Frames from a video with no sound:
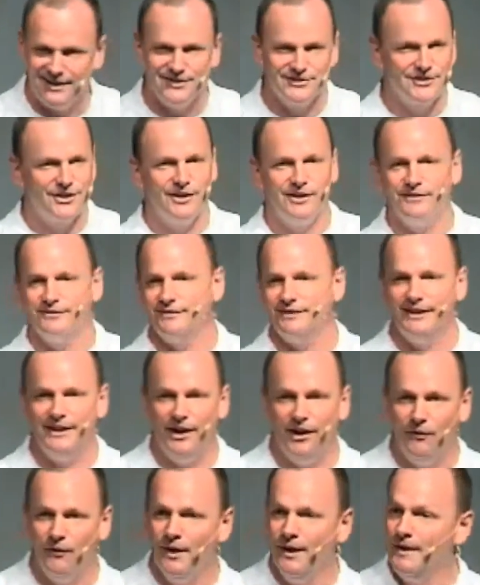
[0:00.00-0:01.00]
I just couldn't, you
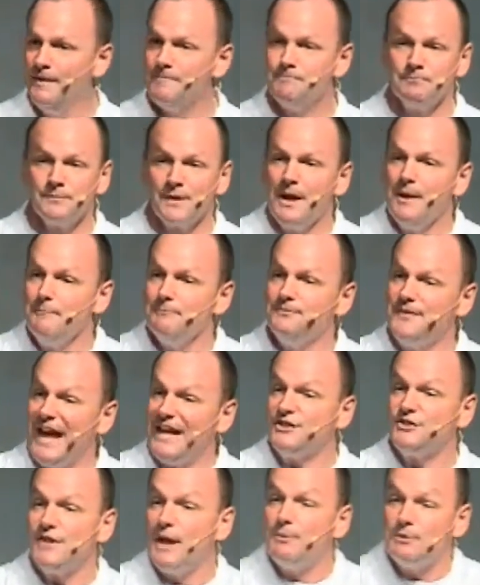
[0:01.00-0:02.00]
know.
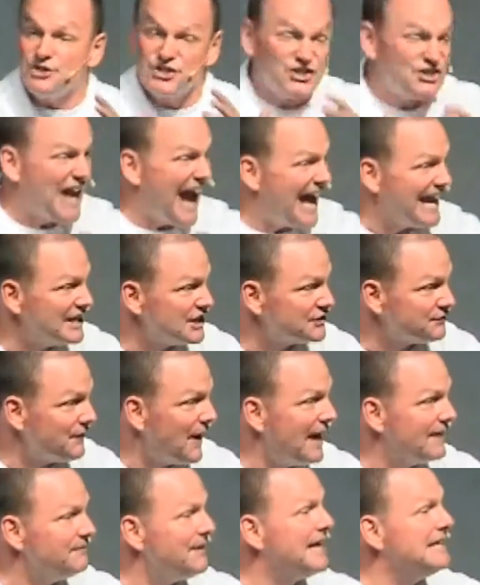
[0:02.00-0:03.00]
That's they were satisfied.